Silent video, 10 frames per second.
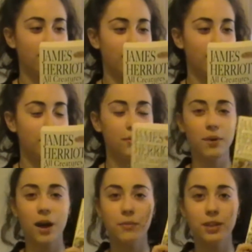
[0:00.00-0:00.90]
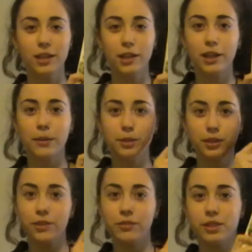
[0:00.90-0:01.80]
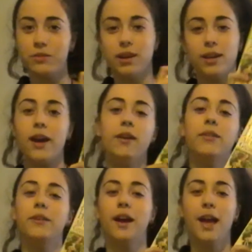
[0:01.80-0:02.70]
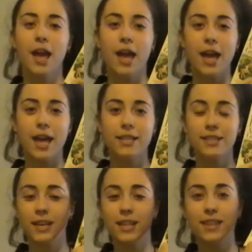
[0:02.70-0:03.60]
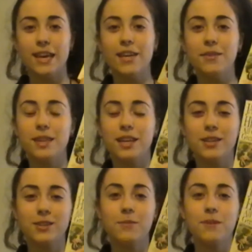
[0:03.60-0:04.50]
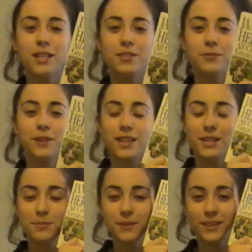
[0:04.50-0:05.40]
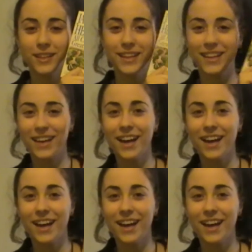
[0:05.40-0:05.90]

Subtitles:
I'm gonna look it up on Goodreads right now, and thank you so much for this book.